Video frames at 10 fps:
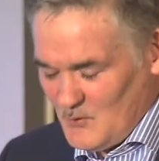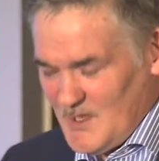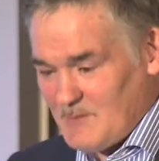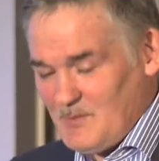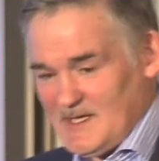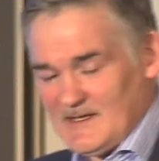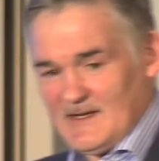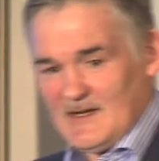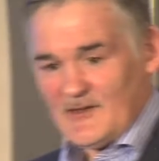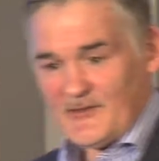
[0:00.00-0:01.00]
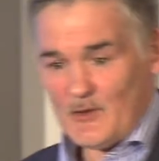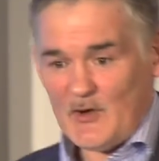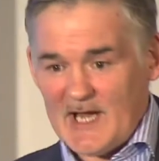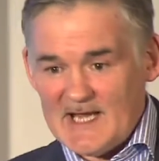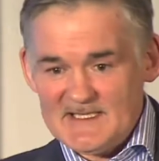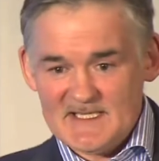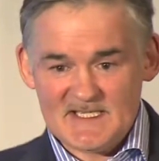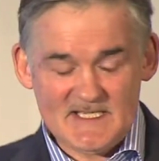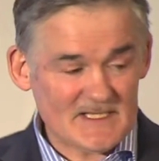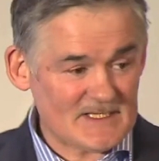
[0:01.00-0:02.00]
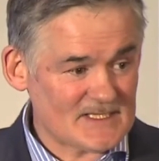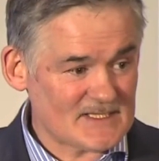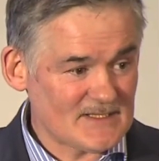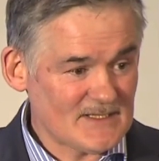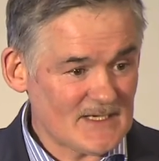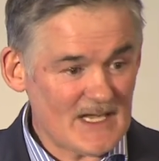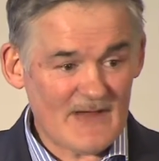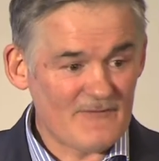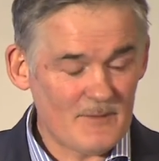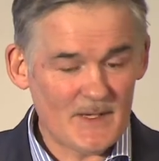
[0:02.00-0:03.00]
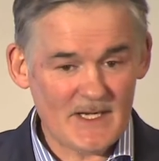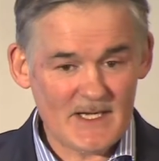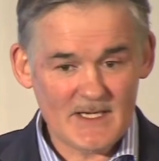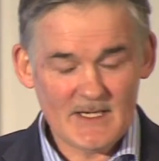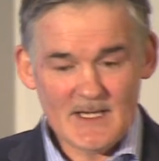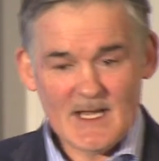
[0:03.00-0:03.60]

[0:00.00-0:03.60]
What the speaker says: We had been throwing antecedents at everybody